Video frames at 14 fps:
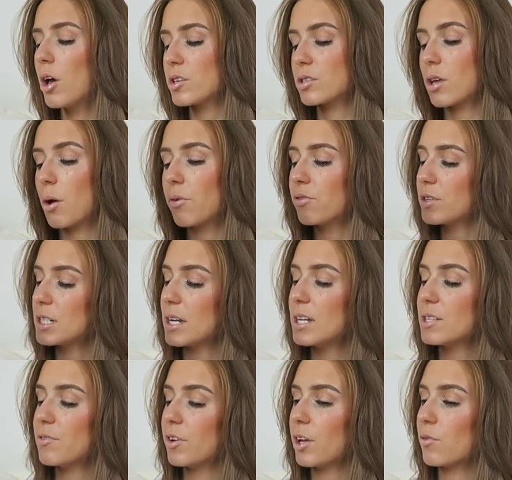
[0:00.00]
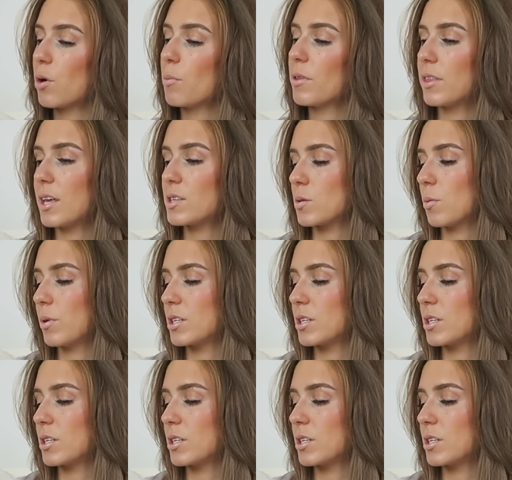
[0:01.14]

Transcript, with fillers: so for today's video I've gone with this one,